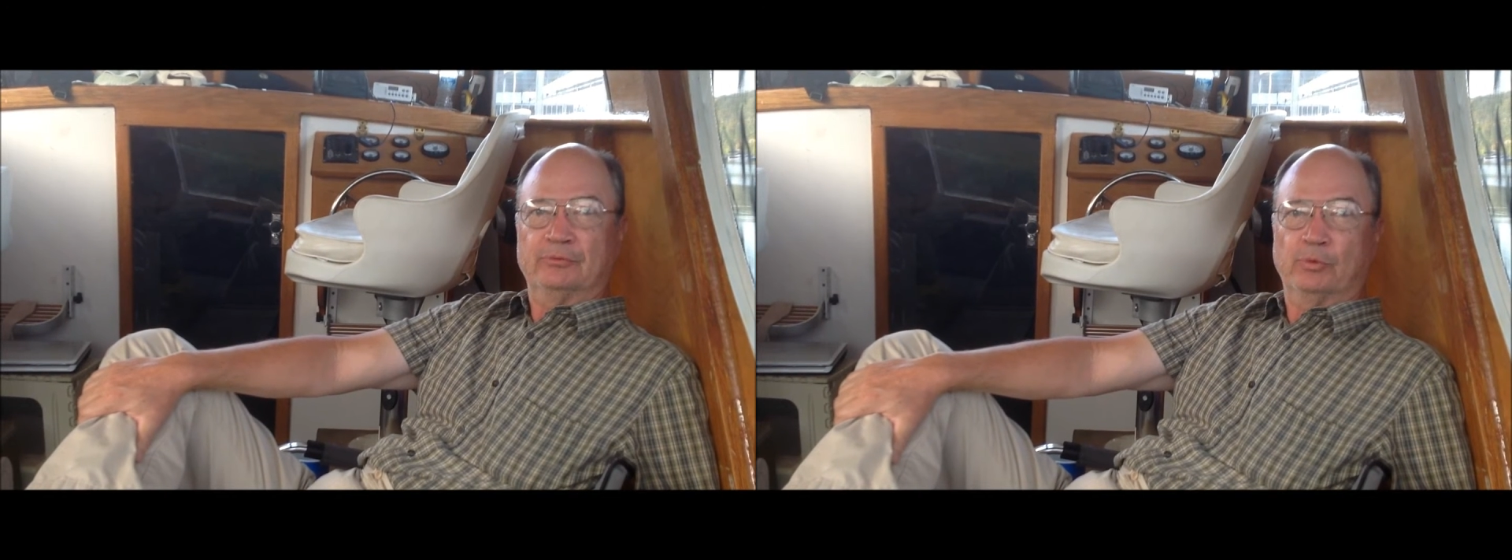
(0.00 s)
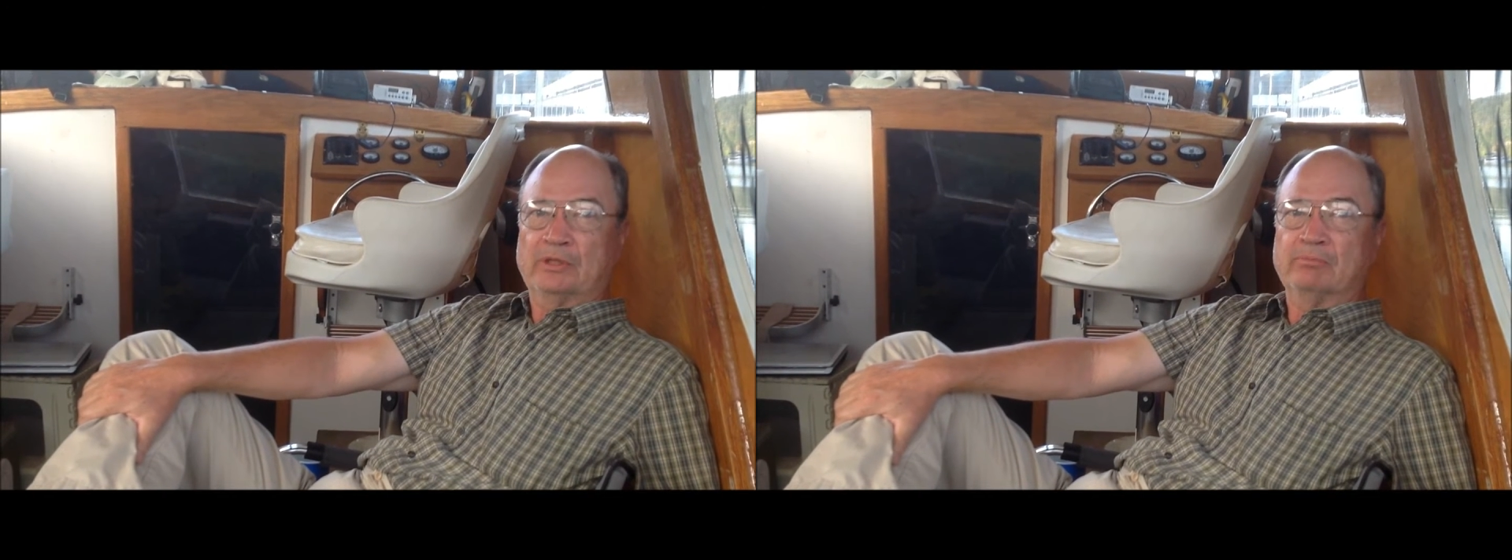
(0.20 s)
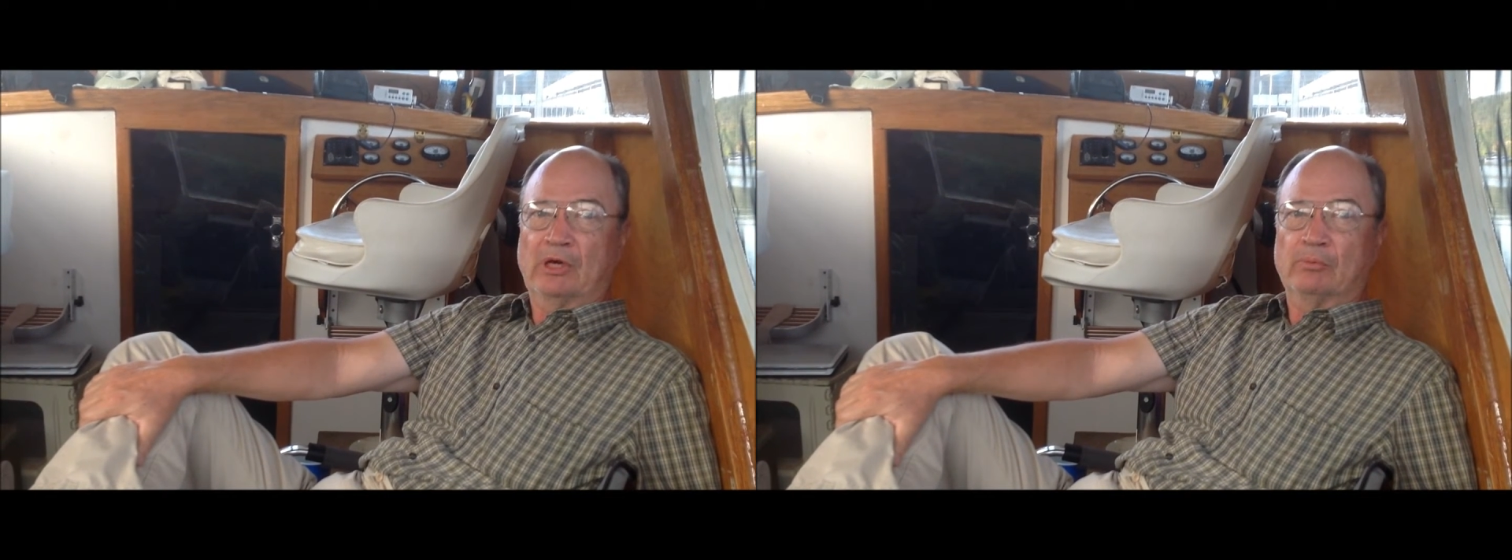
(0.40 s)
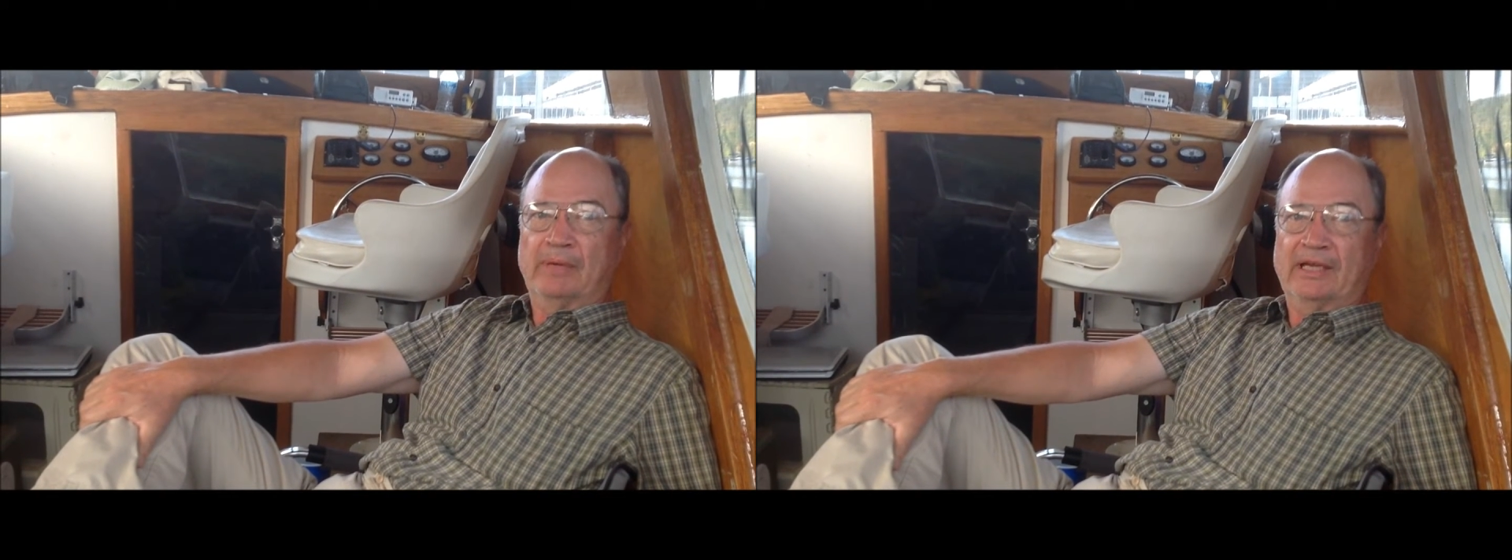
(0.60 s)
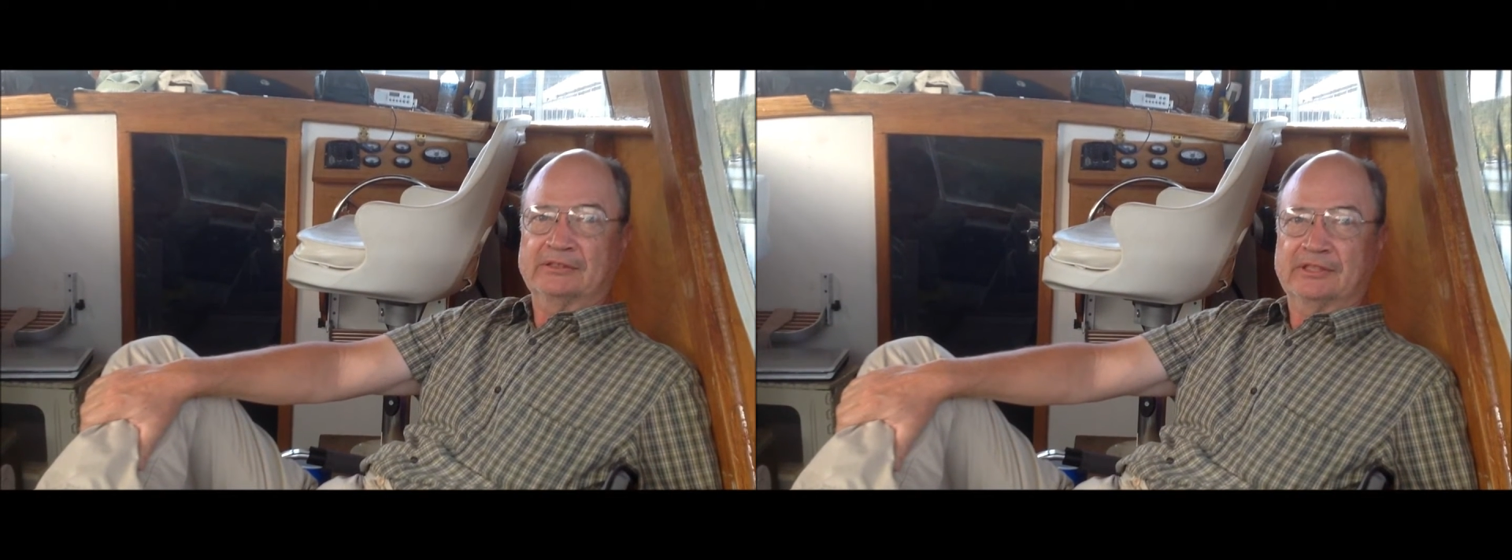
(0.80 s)
Wooden Boat
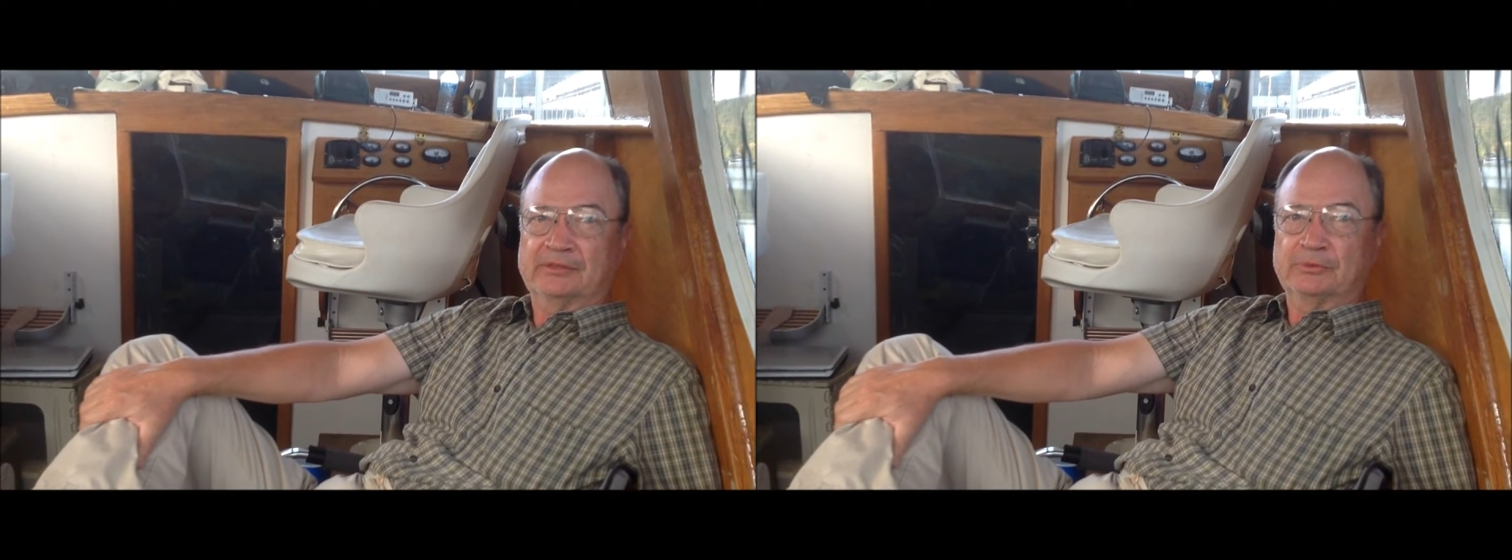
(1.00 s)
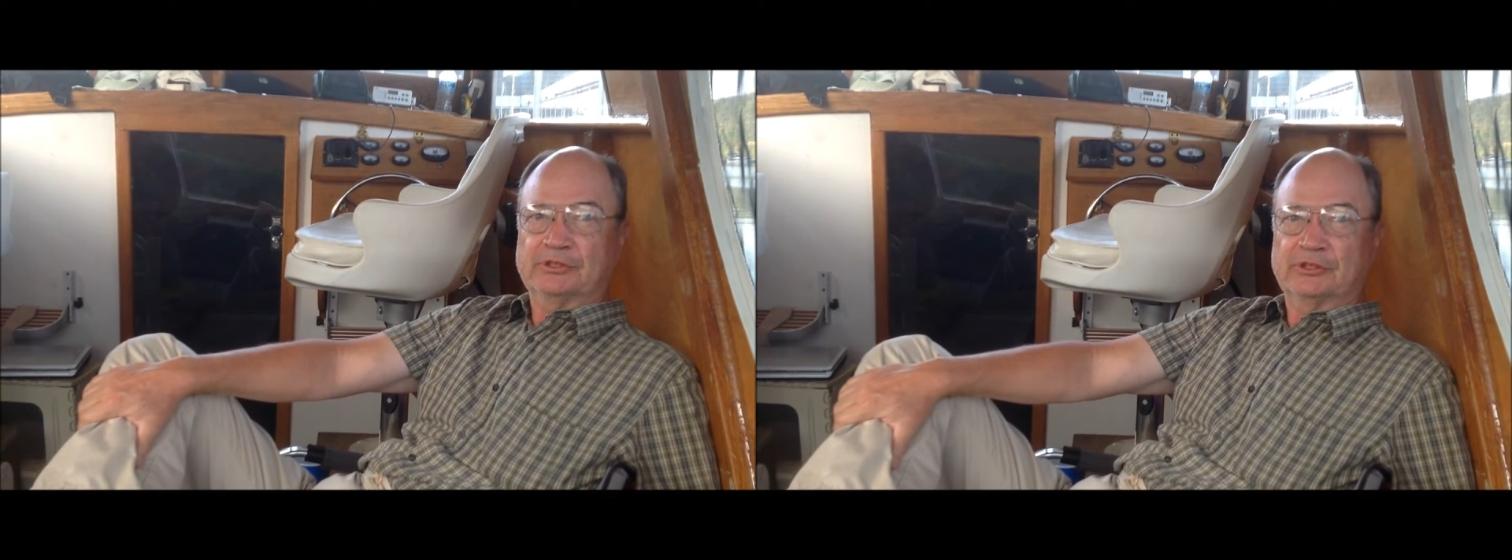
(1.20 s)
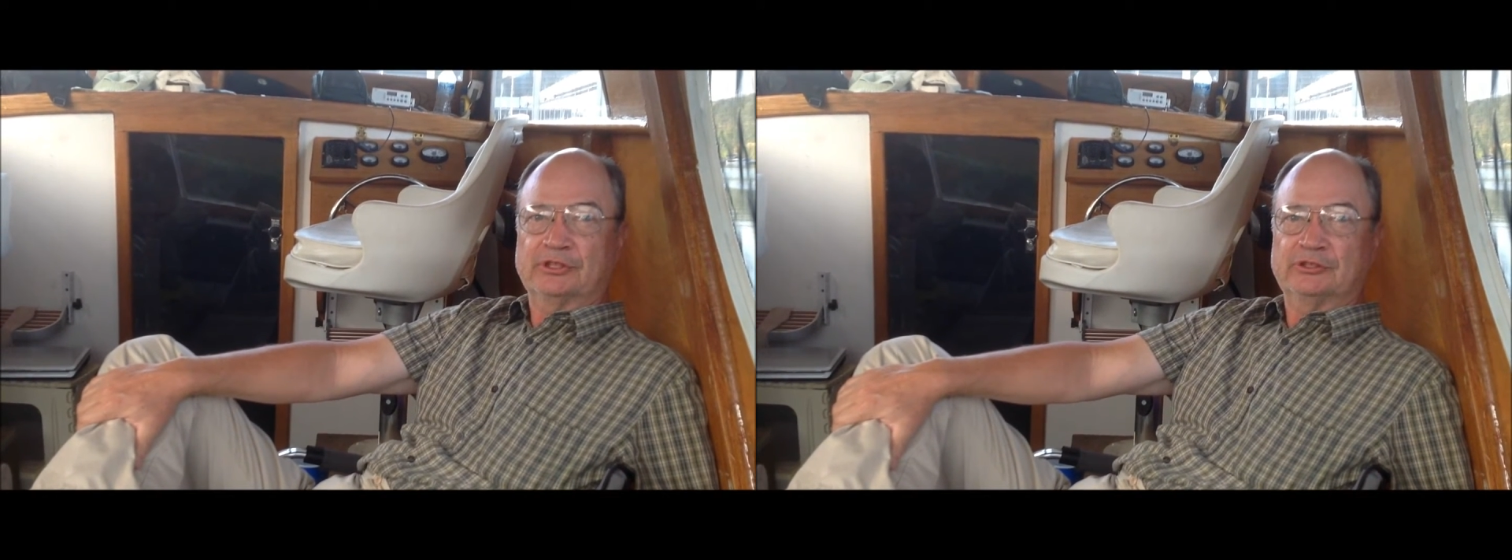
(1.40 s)
Magazine was a good